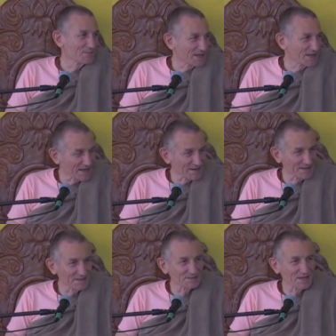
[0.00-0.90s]
But I can't
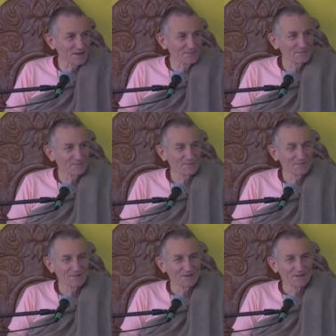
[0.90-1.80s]
understand
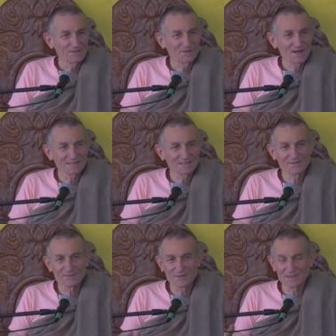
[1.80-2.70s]
why he's
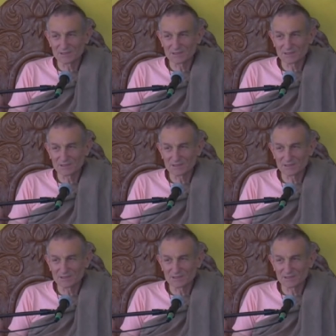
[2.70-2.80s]
leaving when